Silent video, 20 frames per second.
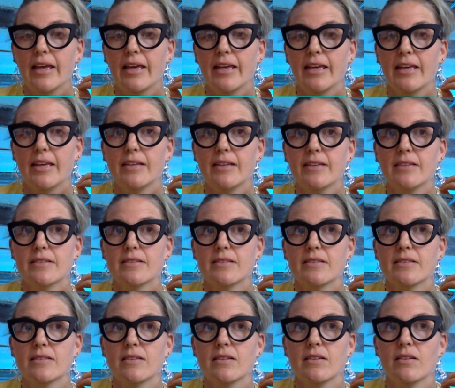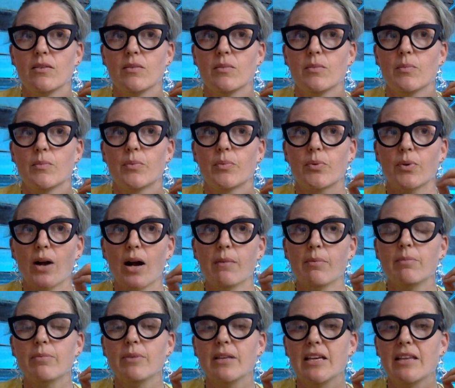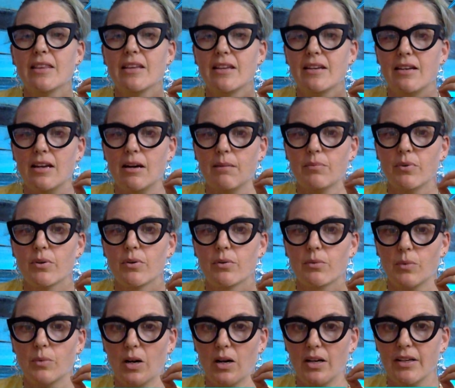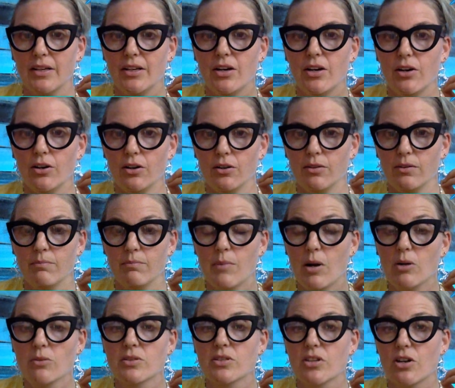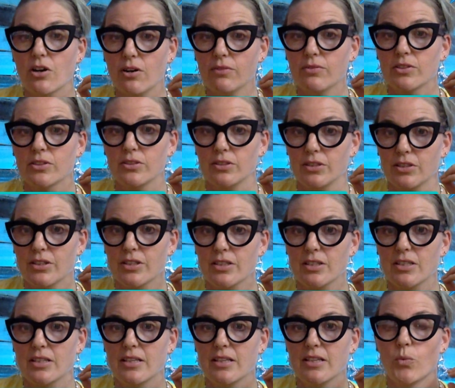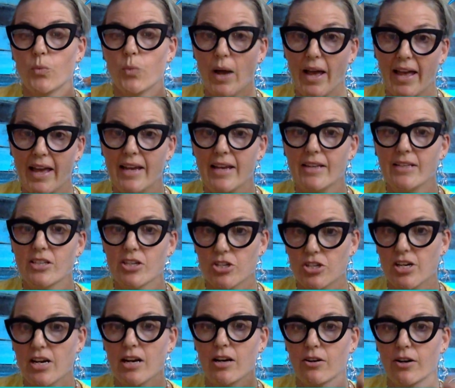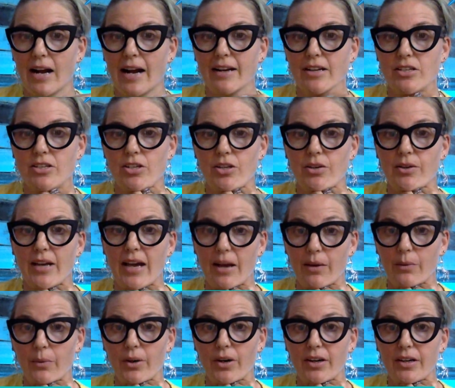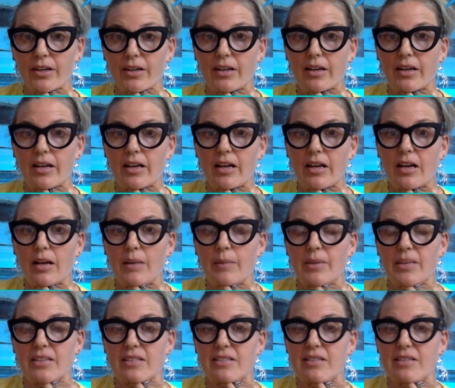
is probably the number one most overlooked way to share gratitude at work. Because